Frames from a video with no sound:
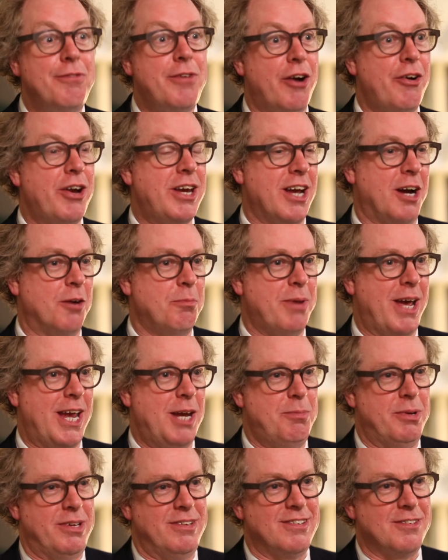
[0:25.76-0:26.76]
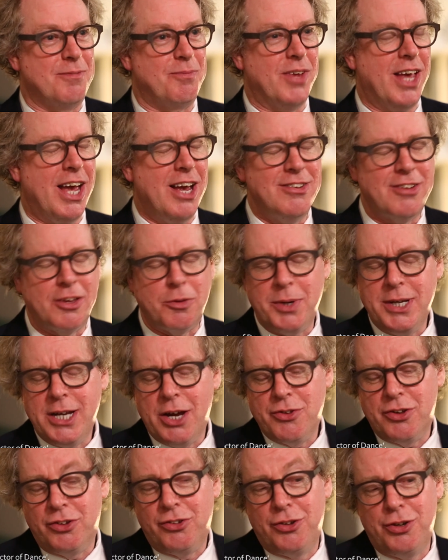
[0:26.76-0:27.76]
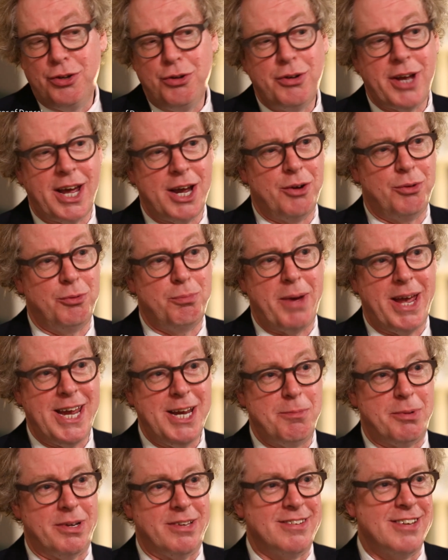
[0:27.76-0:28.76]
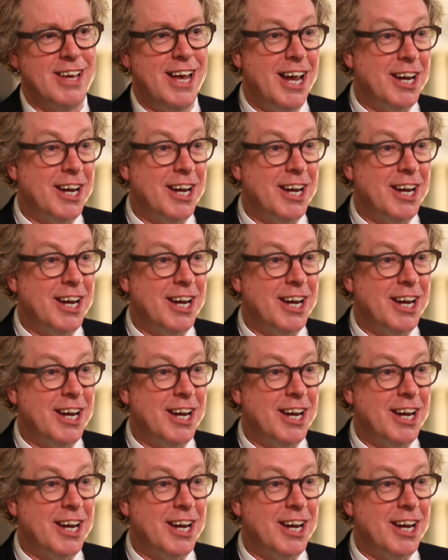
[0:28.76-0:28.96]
of very young babies so that we know that two-day-old babies